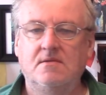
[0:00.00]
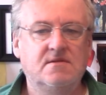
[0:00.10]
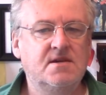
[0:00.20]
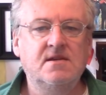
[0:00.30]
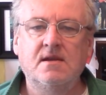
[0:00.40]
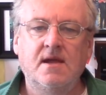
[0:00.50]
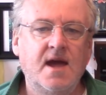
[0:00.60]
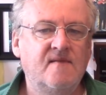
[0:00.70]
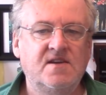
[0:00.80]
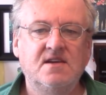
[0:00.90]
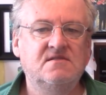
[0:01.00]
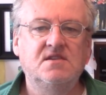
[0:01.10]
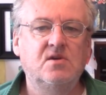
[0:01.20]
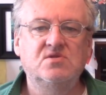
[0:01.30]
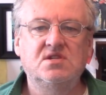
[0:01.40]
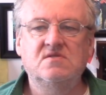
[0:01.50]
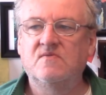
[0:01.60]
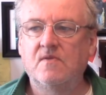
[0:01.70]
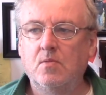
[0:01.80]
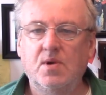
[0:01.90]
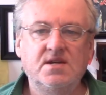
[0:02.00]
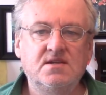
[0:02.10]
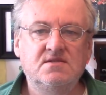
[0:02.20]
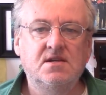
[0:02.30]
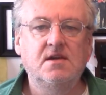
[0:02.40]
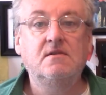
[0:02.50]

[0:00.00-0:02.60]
didn't have any excuses for Windy City.